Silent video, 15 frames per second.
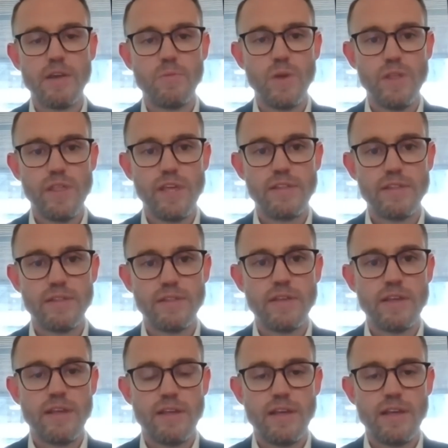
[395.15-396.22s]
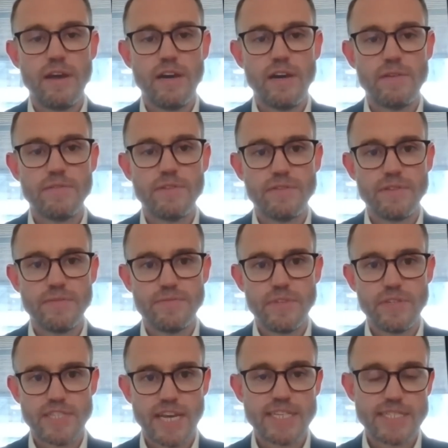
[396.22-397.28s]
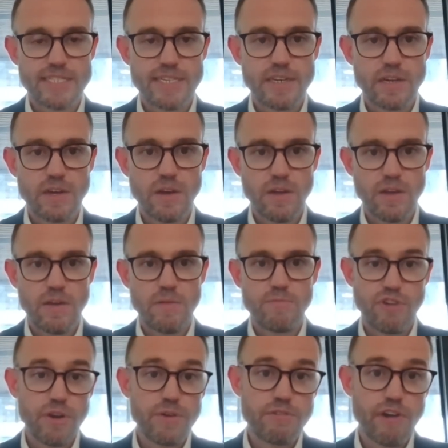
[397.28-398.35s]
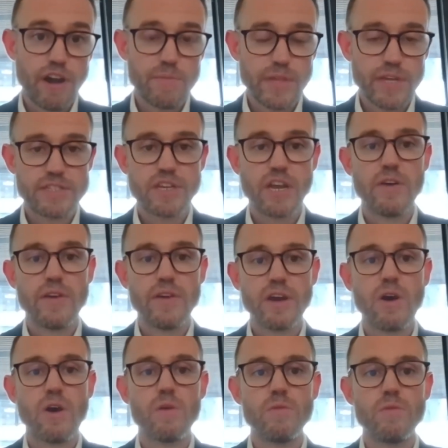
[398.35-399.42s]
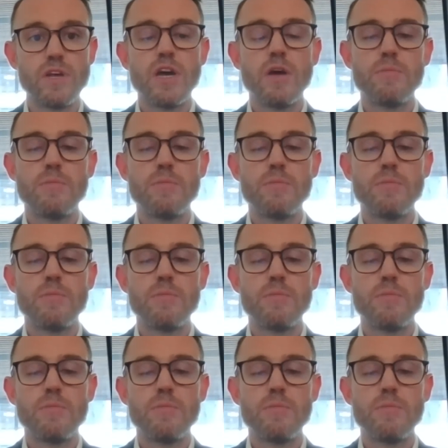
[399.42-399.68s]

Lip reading: within the testing program that's going on,